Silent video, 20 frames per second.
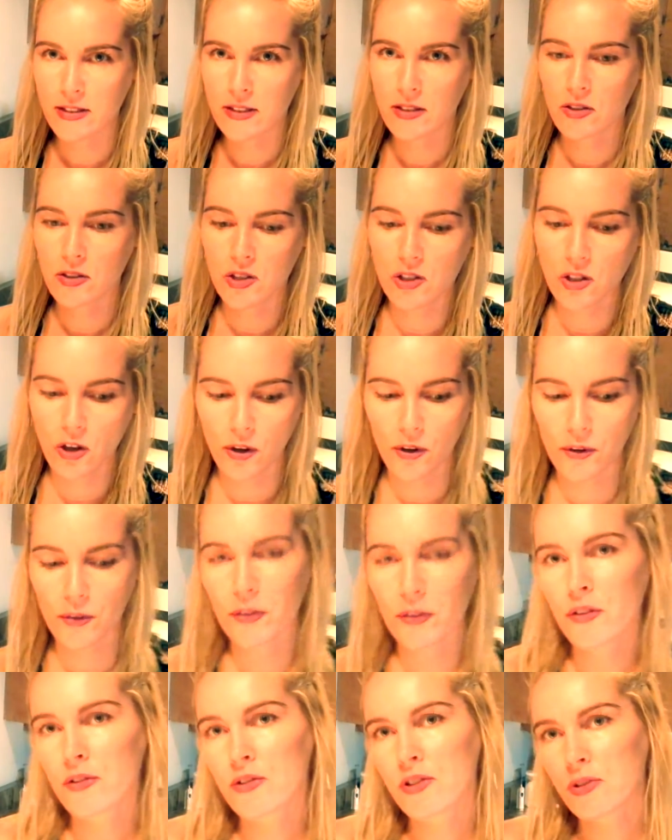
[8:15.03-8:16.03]
So
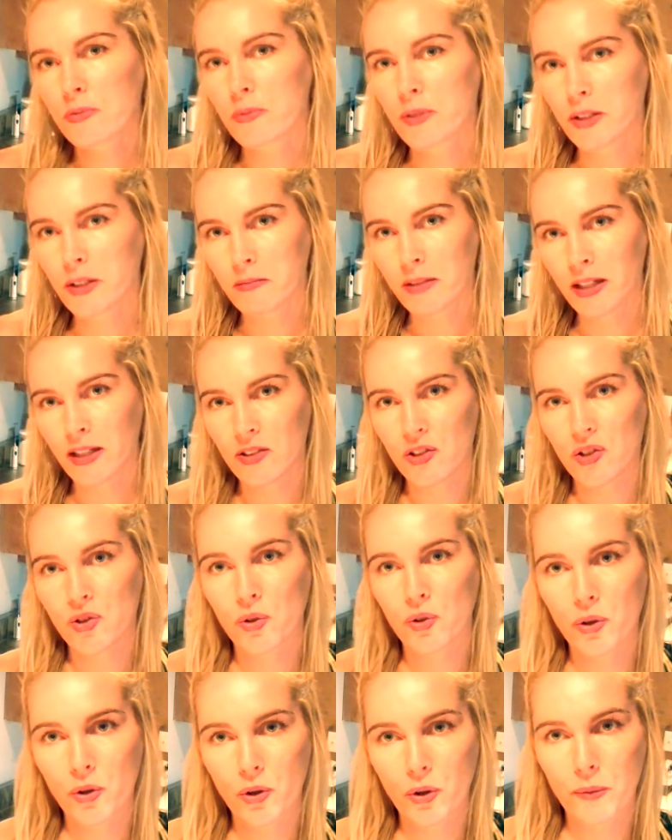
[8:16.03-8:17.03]
you just want to make
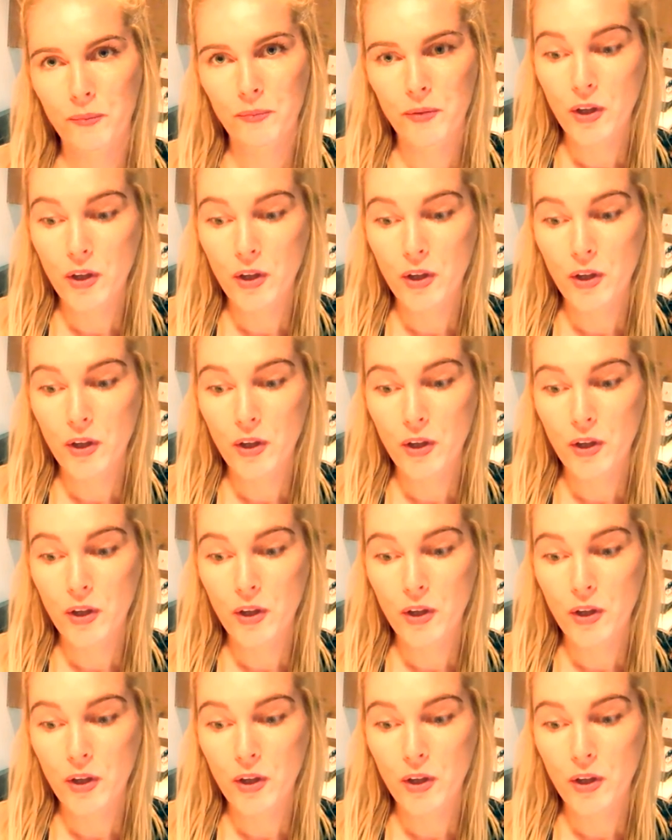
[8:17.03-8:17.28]
sure,